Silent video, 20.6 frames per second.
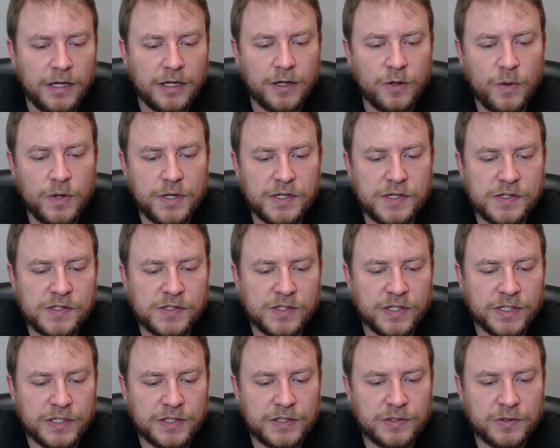Queen
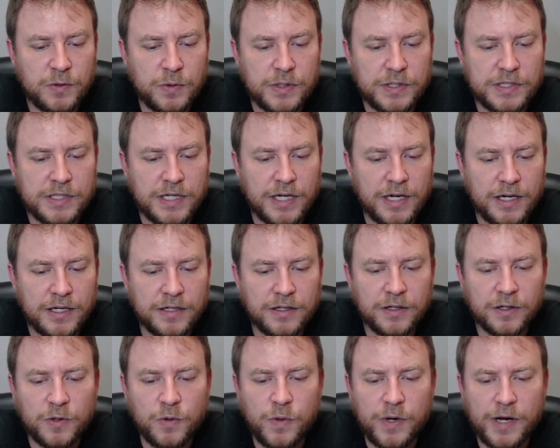d6, queen
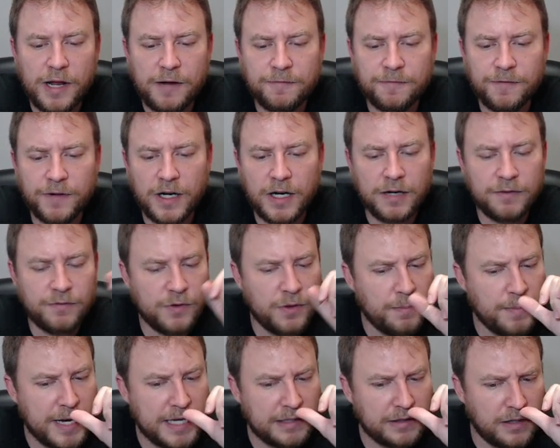d8, queen a5 are the
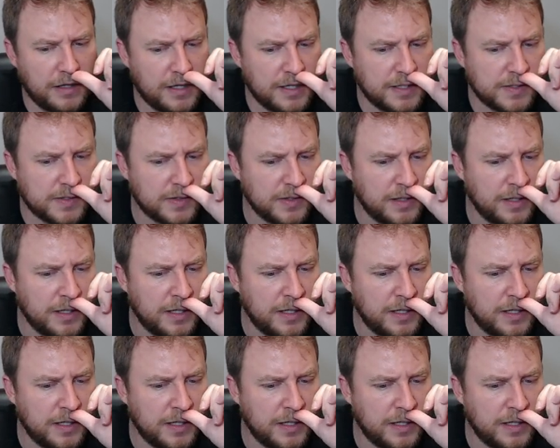main lines.